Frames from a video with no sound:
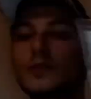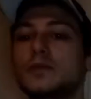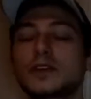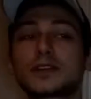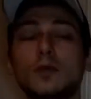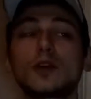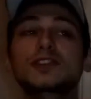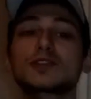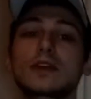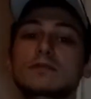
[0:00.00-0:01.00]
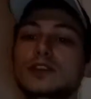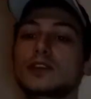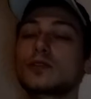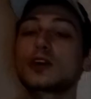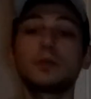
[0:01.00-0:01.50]
because I watched Scream
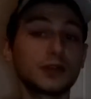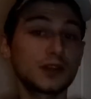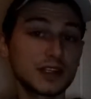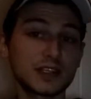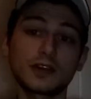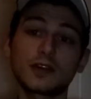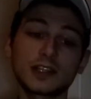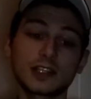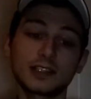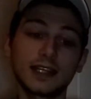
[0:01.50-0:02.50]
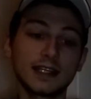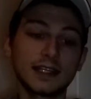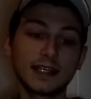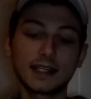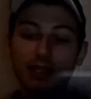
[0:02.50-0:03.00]
2 a couple nights ago, actually.
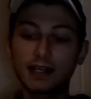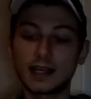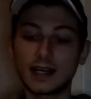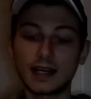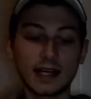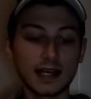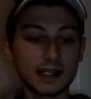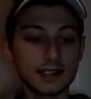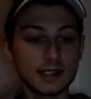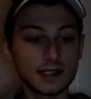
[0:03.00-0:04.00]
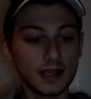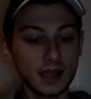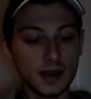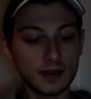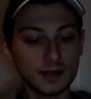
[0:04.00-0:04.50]
And
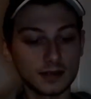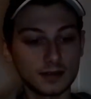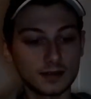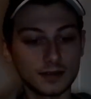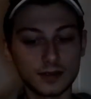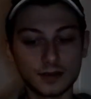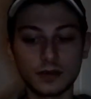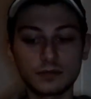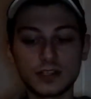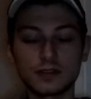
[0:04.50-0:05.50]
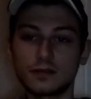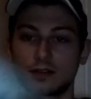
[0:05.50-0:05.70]
yeah, Scream 2,